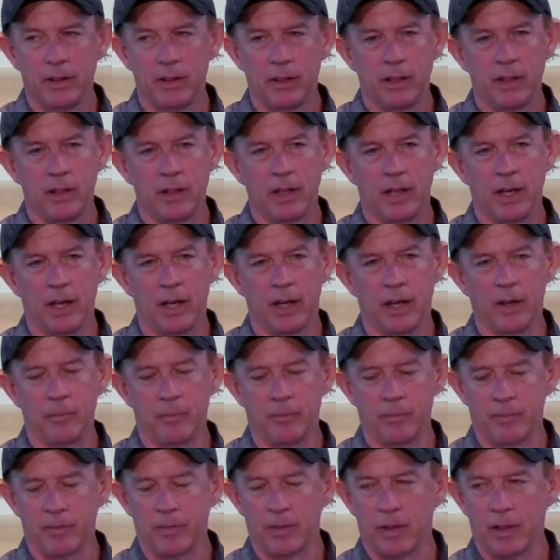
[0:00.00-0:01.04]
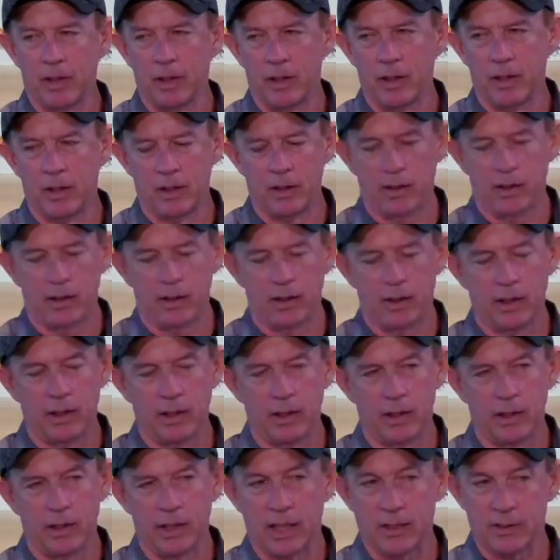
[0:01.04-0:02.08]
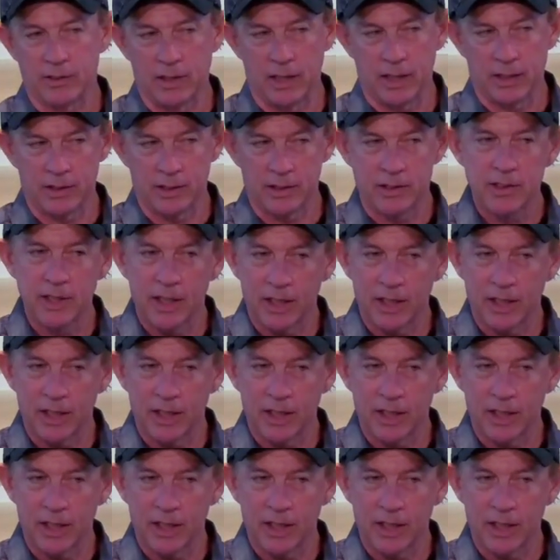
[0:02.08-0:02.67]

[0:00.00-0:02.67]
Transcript: Um, that's not to say that